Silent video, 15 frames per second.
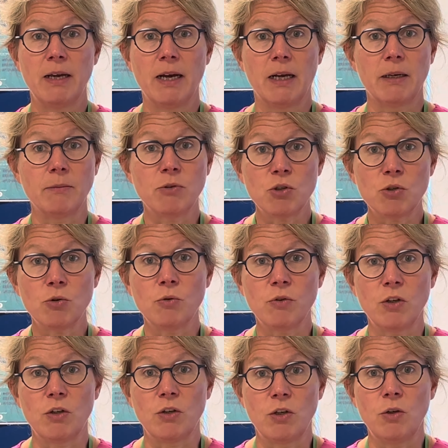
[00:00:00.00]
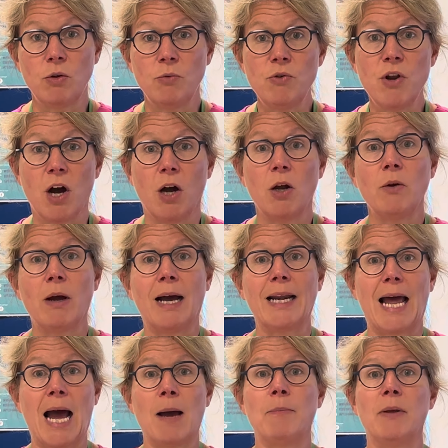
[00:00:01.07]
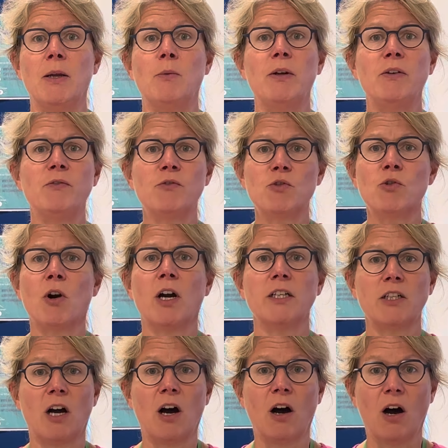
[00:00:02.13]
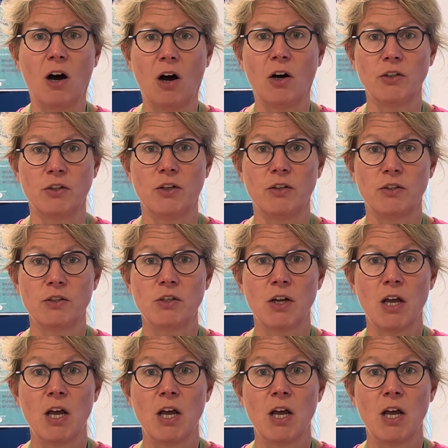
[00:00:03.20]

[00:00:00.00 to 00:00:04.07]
And I'm sure that you know at Abbey, we've tried our hardest